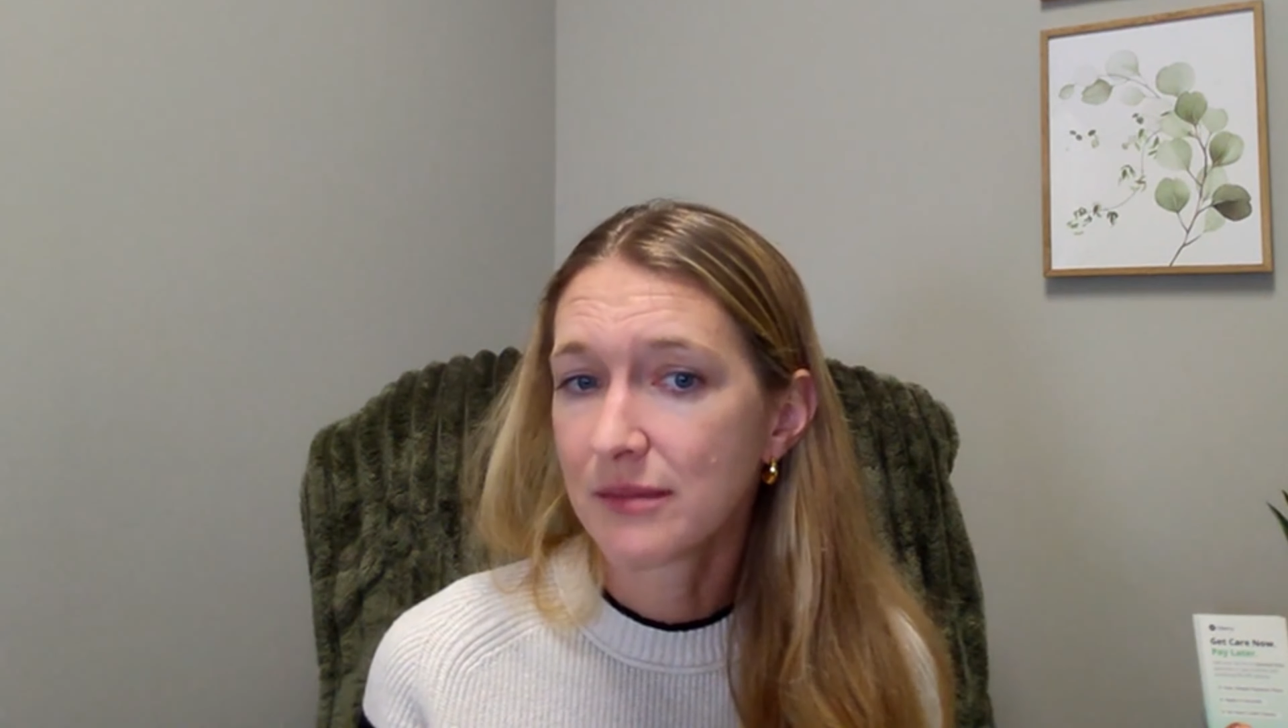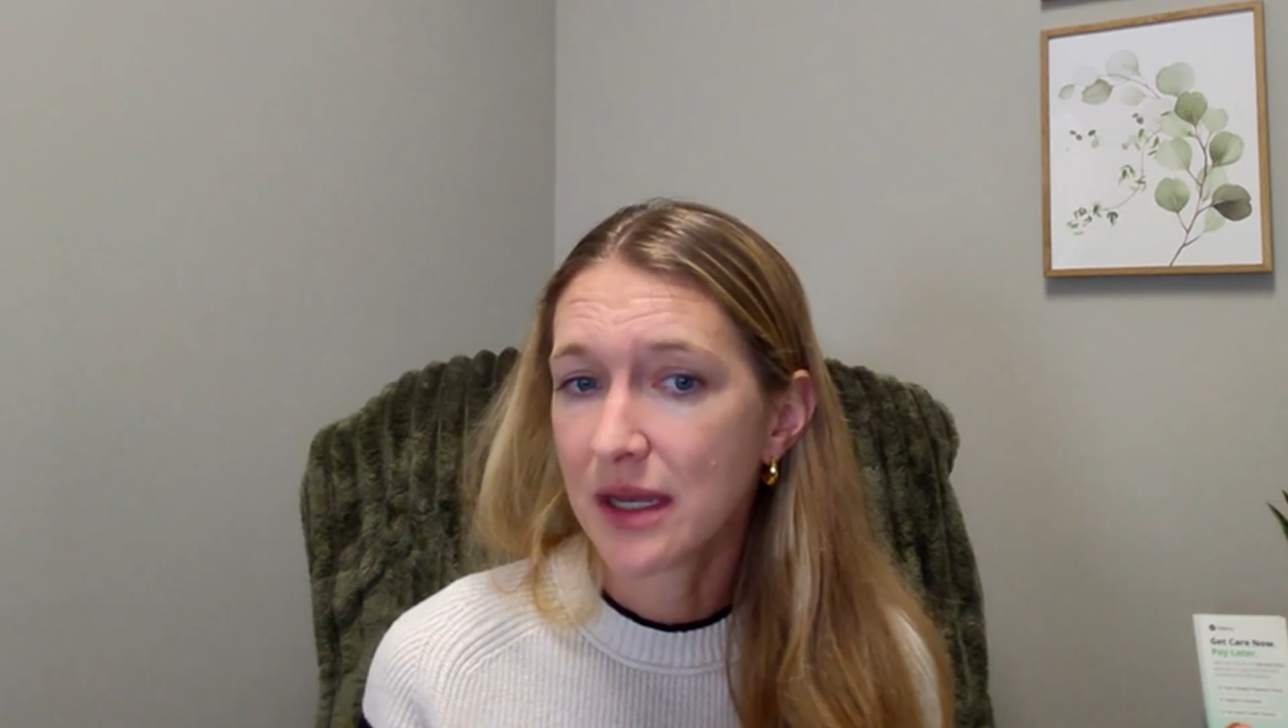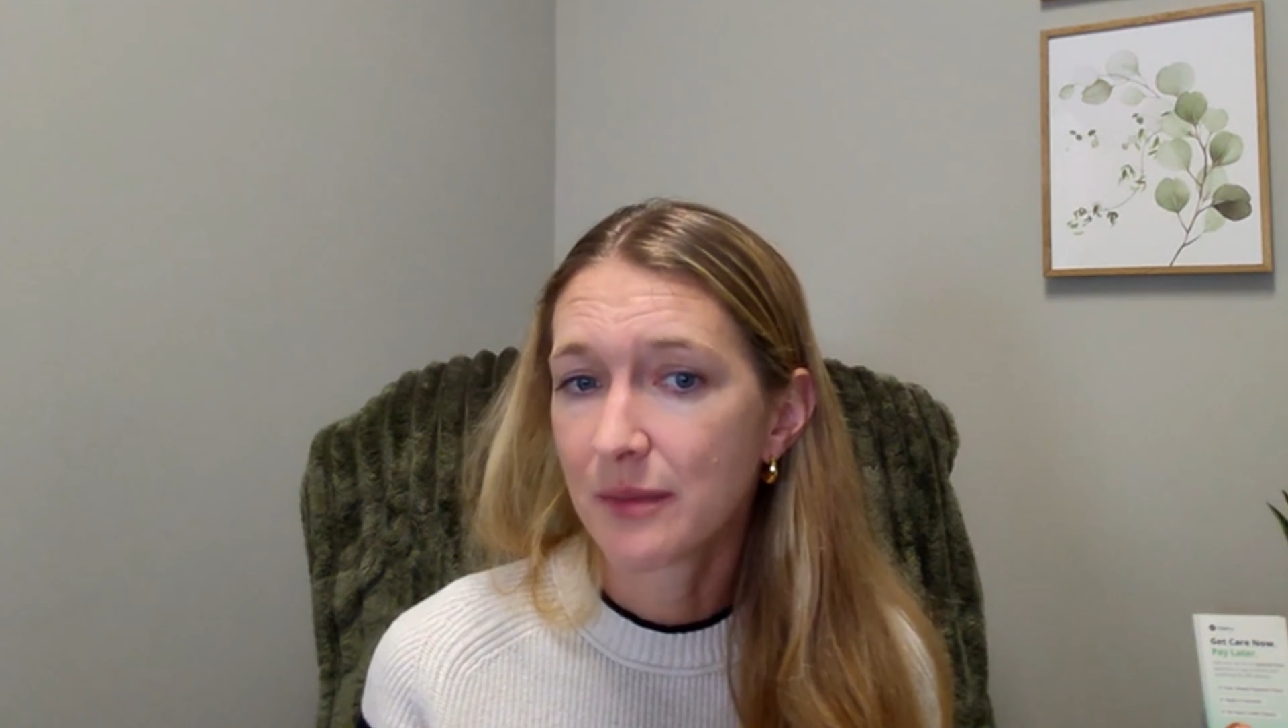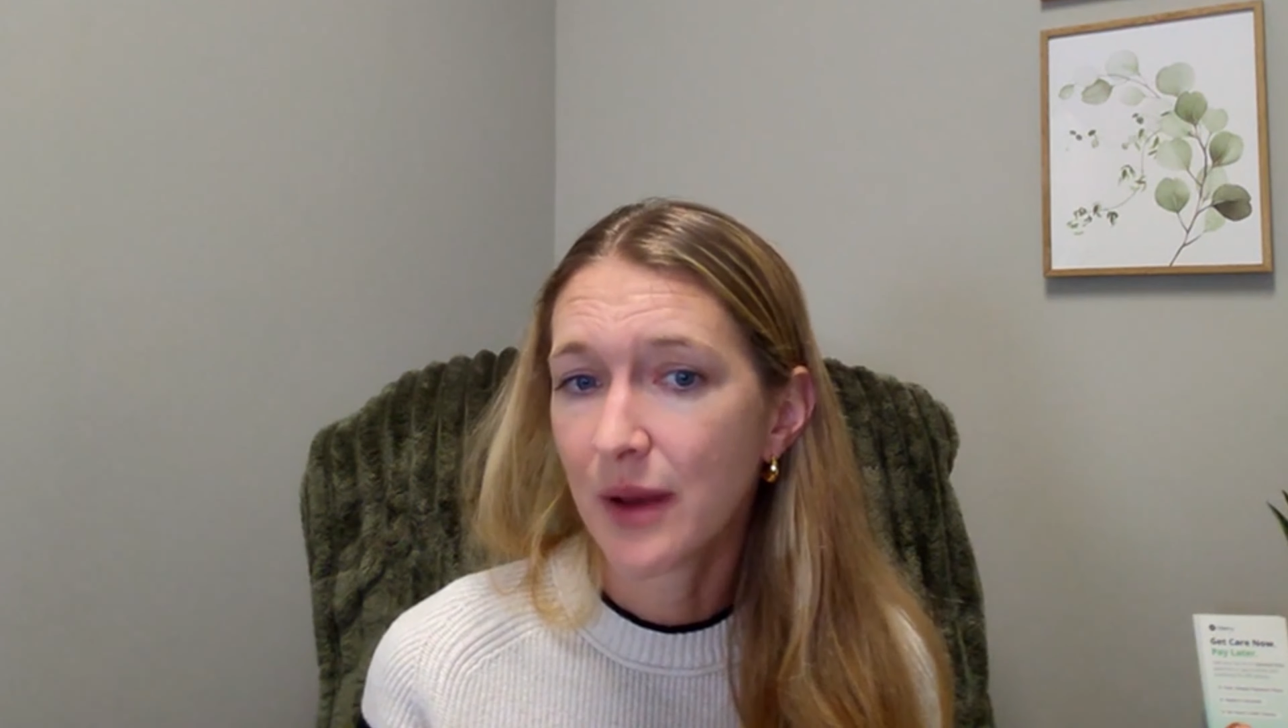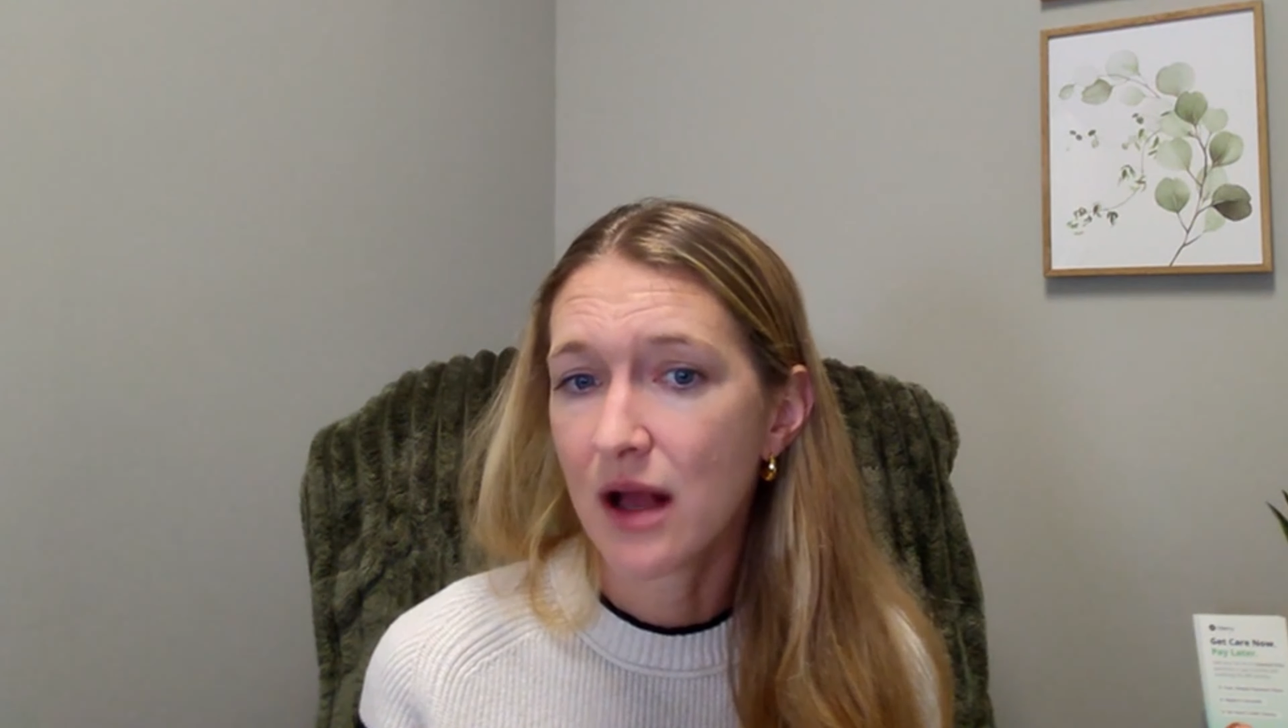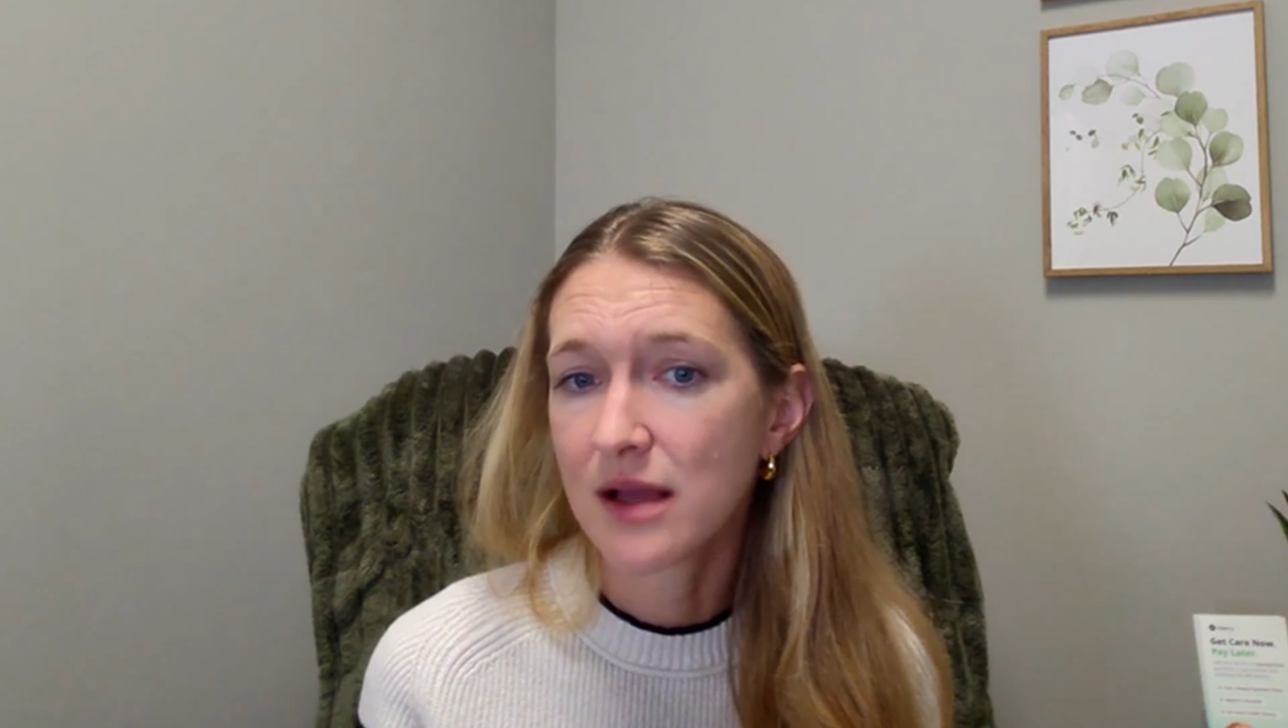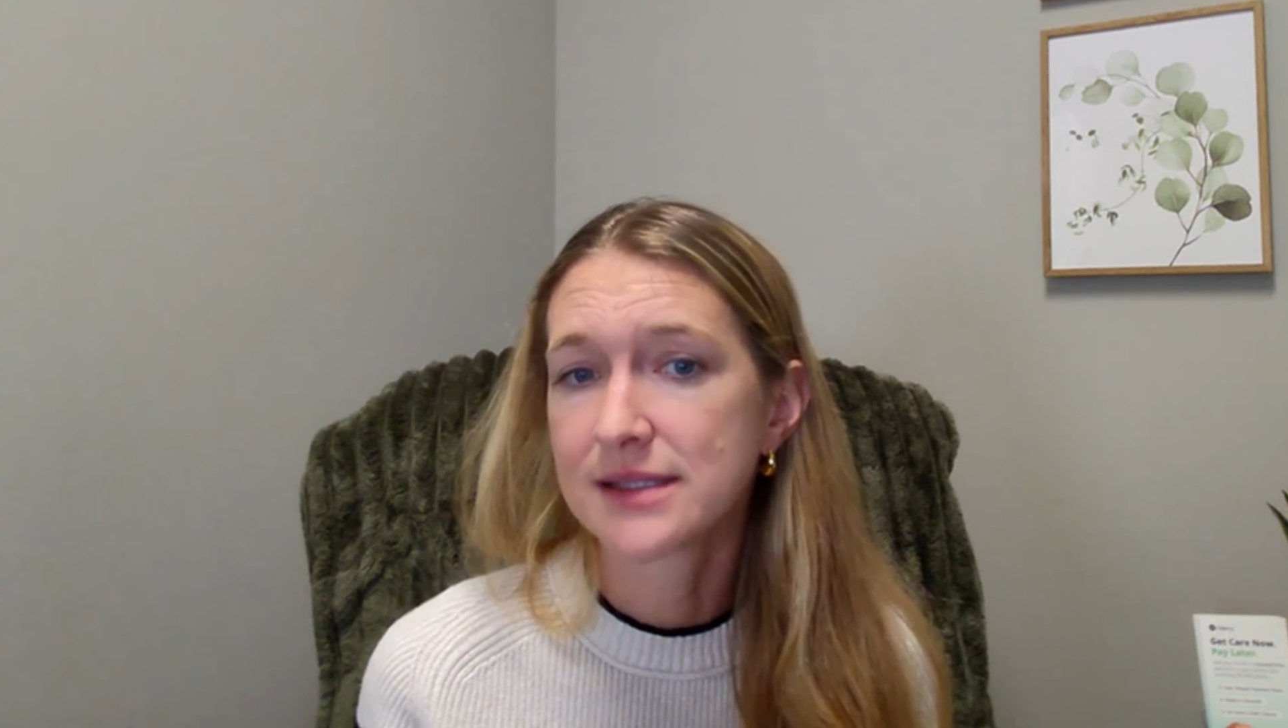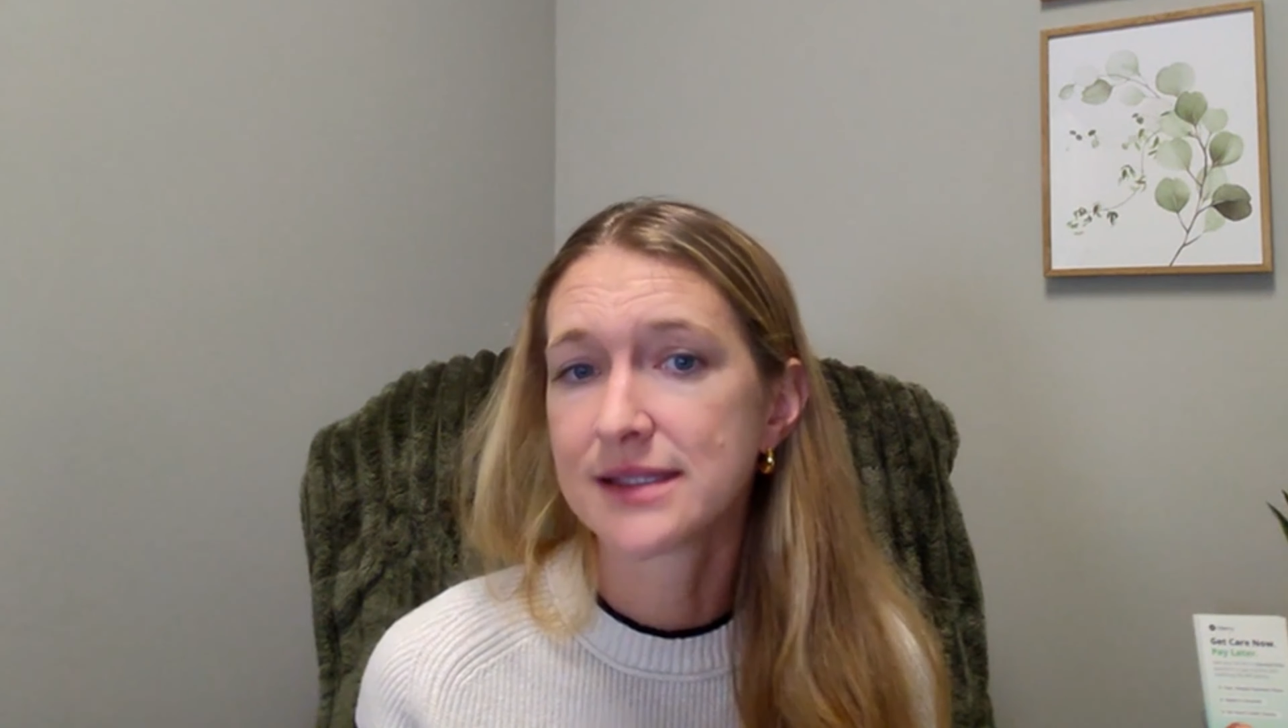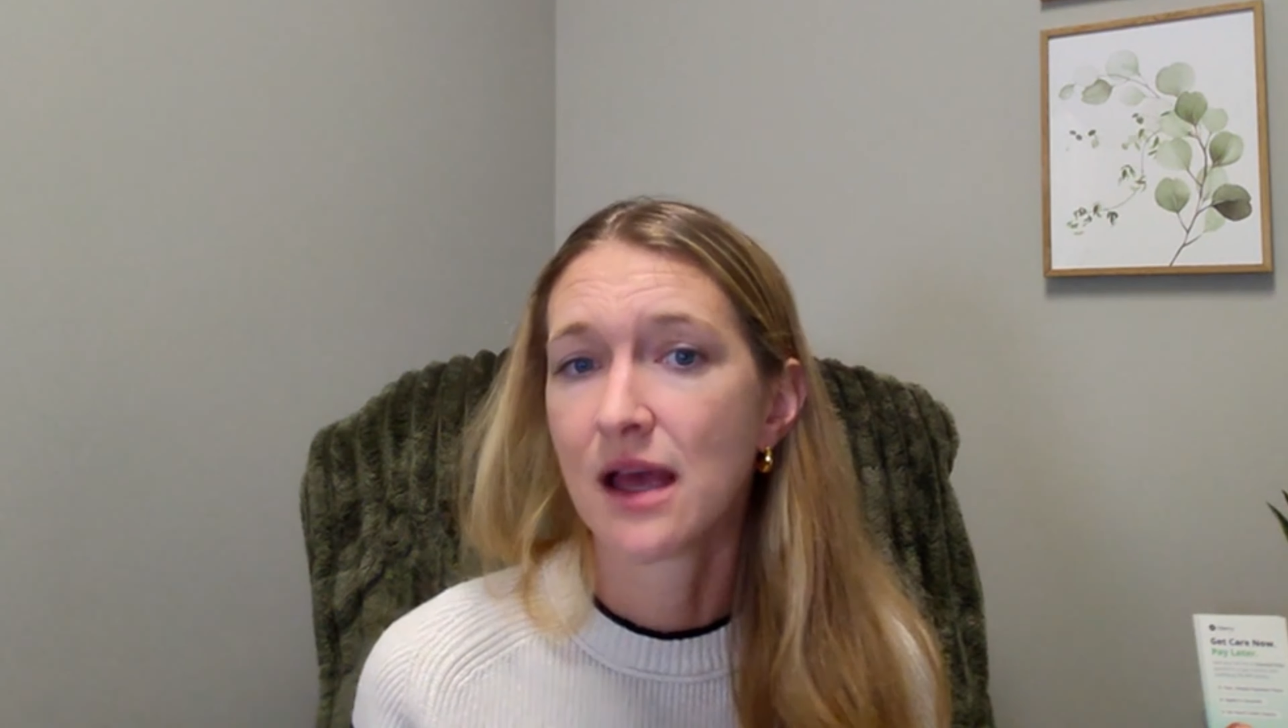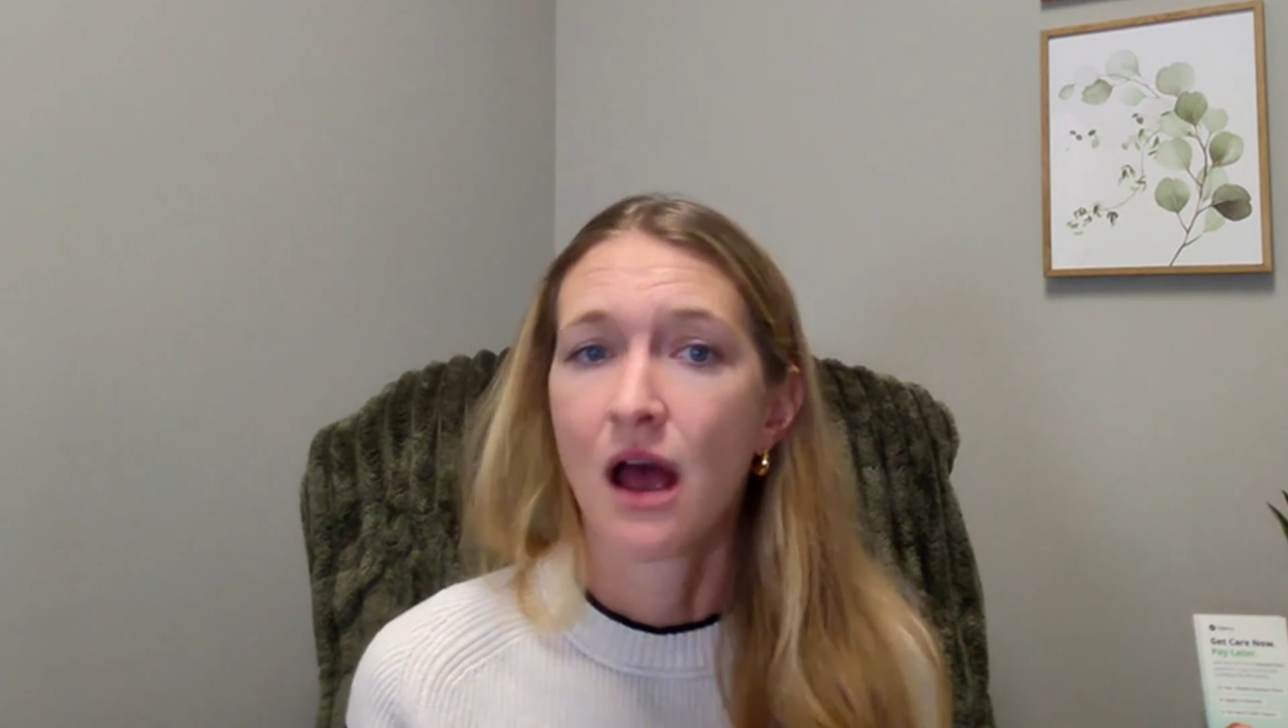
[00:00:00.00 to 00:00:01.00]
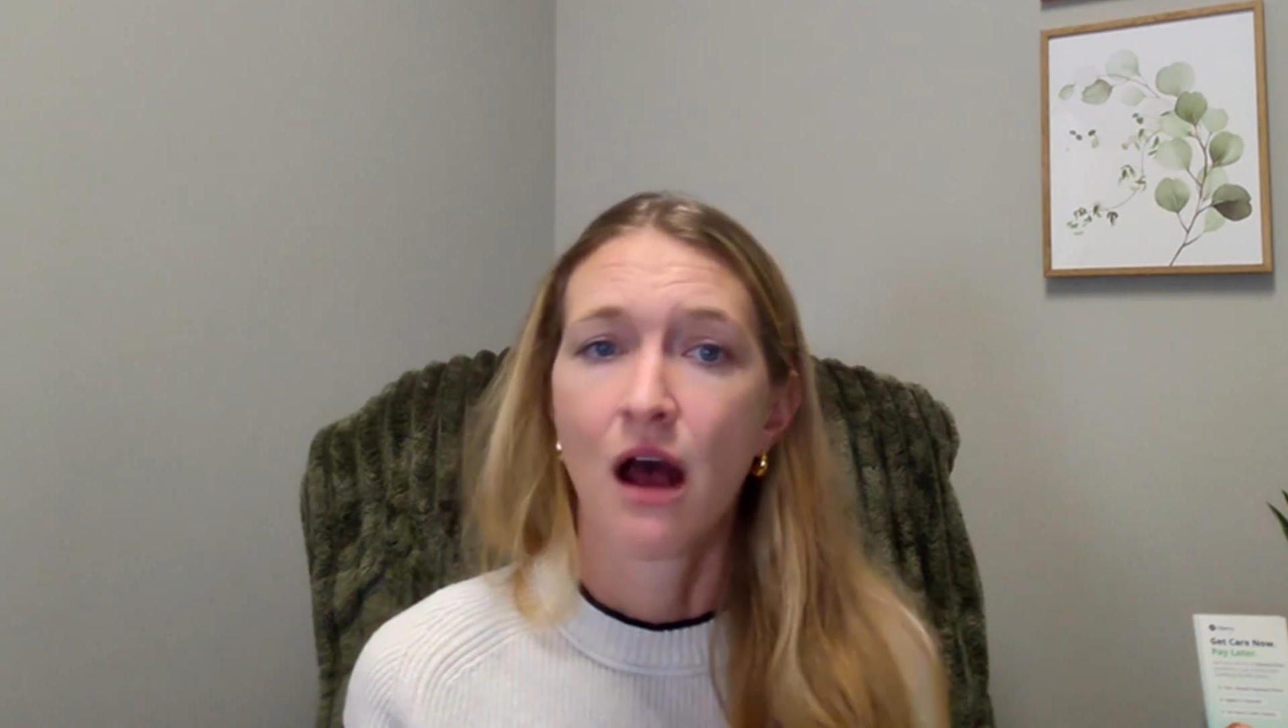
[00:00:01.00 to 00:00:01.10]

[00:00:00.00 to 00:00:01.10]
menopause,